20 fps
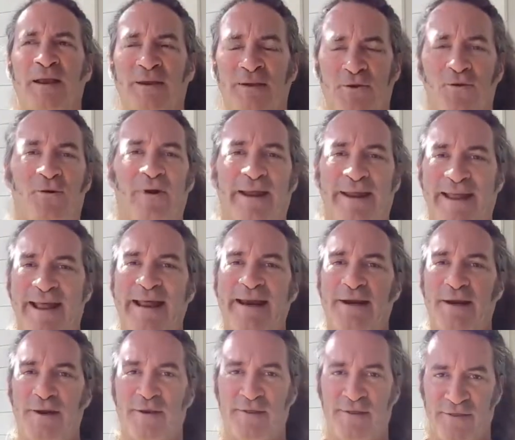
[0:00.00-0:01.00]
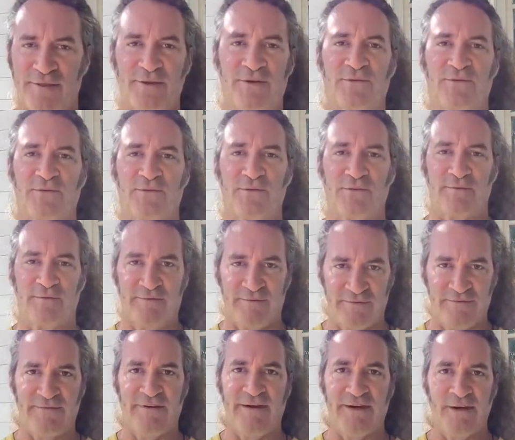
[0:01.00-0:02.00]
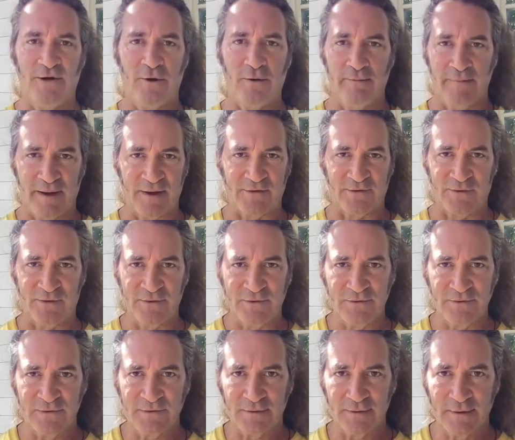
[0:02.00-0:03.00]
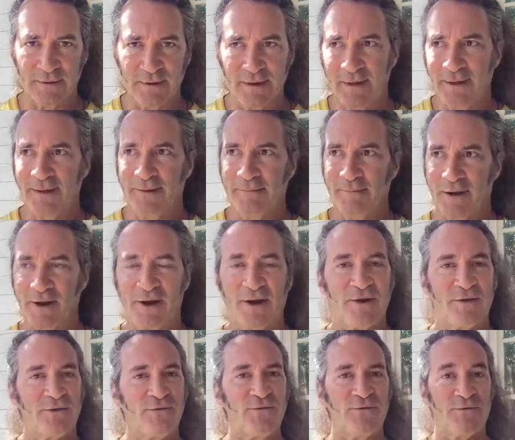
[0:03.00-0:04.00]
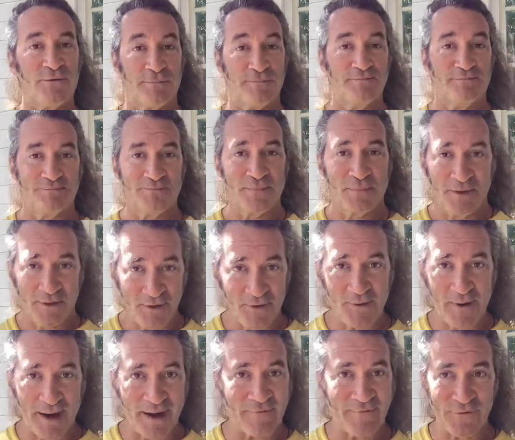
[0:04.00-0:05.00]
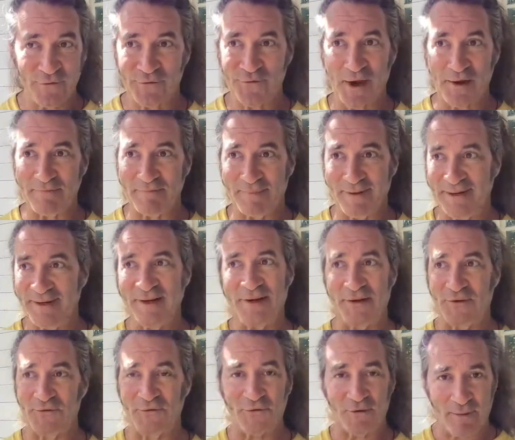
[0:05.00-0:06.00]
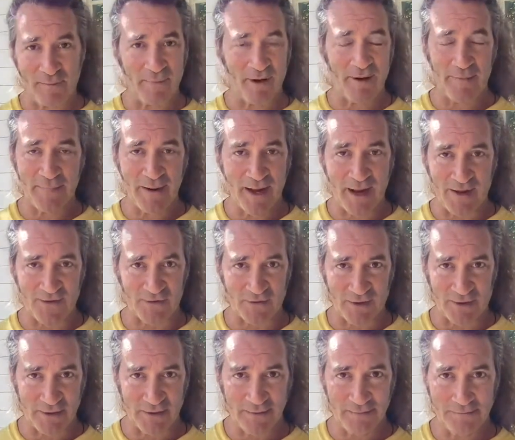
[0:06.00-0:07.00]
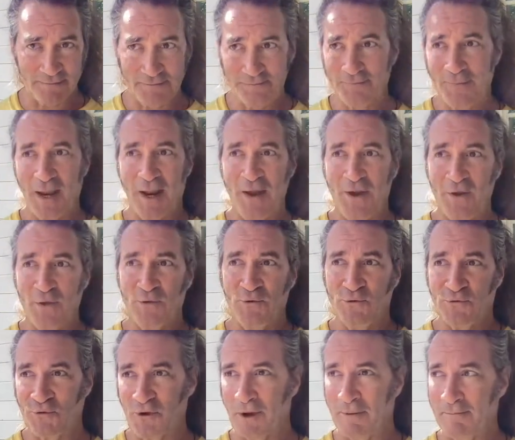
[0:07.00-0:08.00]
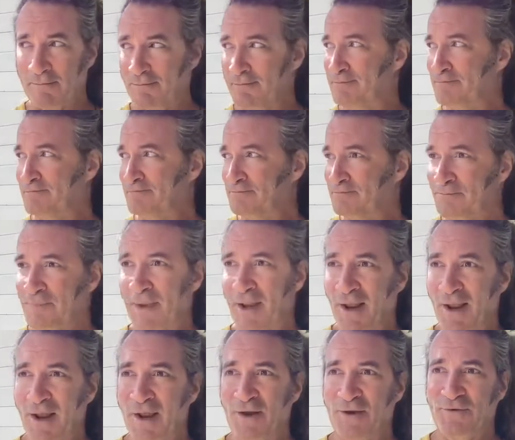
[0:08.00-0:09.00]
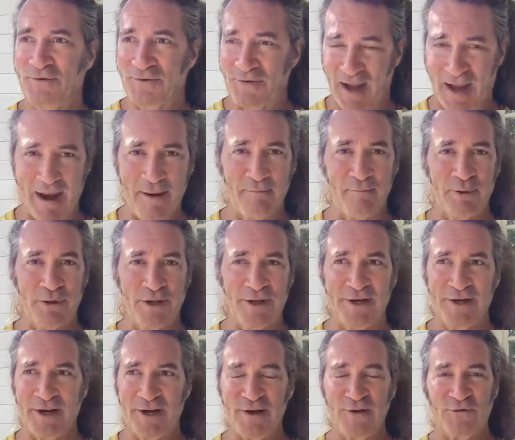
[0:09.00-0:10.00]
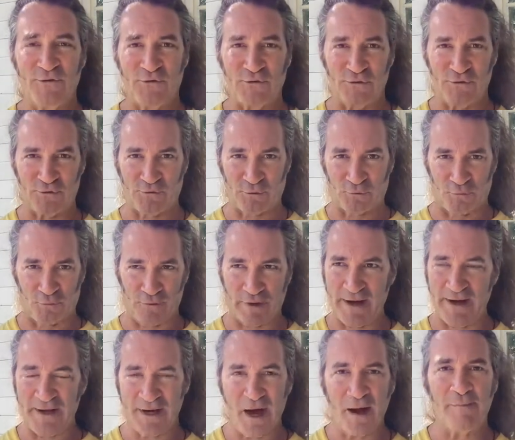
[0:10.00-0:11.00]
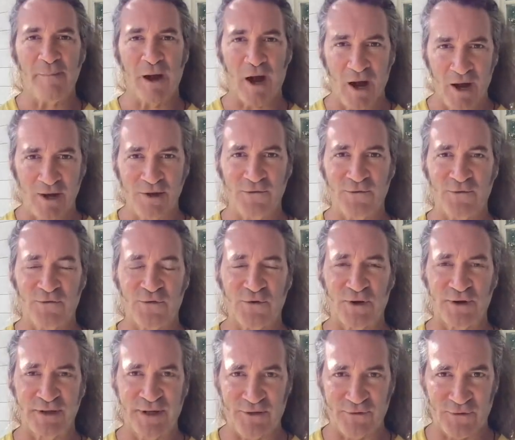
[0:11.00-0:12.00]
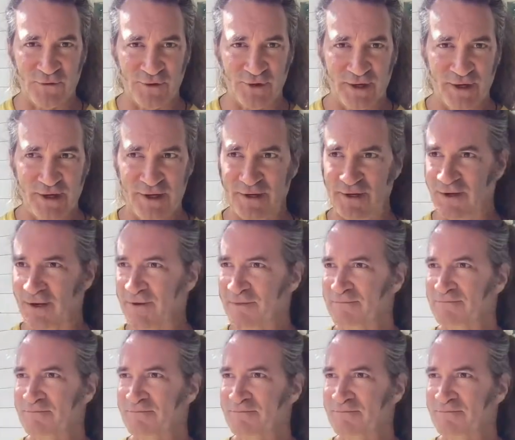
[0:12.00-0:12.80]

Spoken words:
You're getting this video message because you have sent me, in some capacity, some templated, straight-up, unsolicited